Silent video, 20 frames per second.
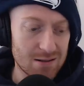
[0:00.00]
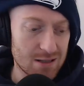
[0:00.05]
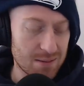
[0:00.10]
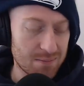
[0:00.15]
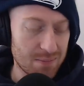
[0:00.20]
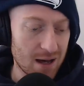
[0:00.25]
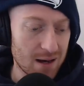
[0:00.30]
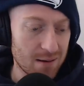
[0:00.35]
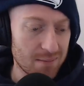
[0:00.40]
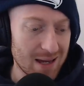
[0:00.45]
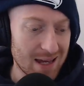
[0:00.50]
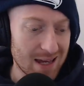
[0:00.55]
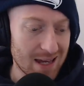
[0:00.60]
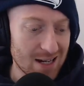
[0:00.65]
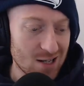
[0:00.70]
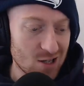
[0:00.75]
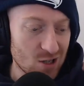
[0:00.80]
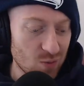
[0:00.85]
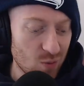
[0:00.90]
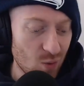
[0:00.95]
pardon me,
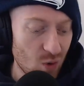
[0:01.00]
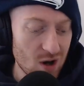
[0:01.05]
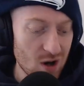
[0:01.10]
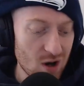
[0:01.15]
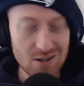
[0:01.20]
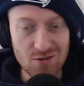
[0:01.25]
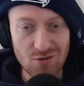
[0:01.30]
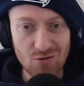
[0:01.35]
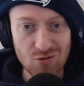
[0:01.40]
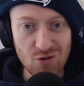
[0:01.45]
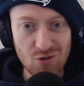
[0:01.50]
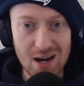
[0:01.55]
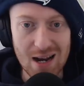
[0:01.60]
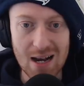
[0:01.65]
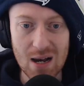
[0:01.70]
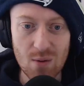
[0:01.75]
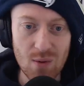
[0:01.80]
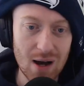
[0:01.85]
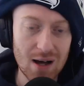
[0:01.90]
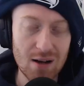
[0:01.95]
it just worked
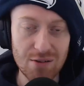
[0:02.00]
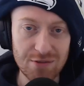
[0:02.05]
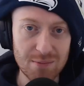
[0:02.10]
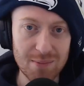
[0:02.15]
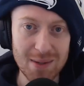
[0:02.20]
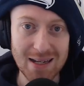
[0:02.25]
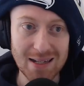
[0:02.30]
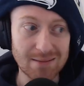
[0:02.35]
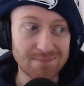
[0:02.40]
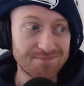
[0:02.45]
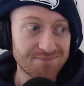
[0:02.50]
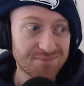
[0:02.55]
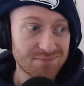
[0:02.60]
really well for me.